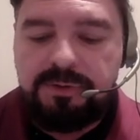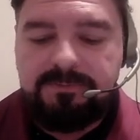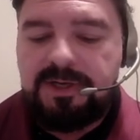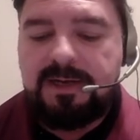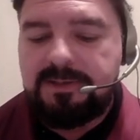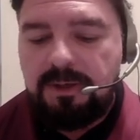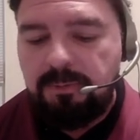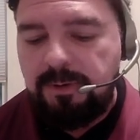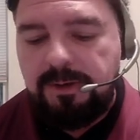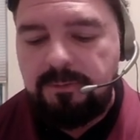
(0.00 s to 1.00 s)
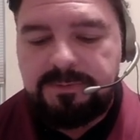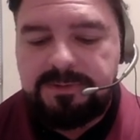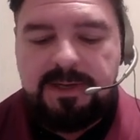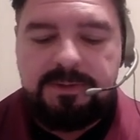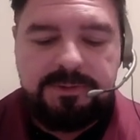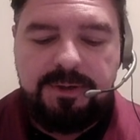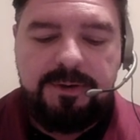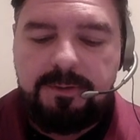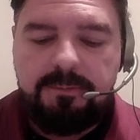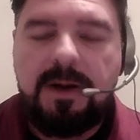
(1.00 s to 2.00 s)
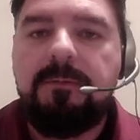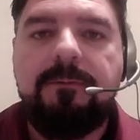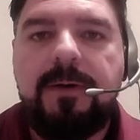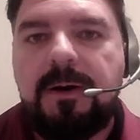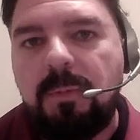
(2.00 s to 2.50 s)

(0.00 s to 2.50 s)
Jack Del Rio and Scott Turner and Ron Rivera.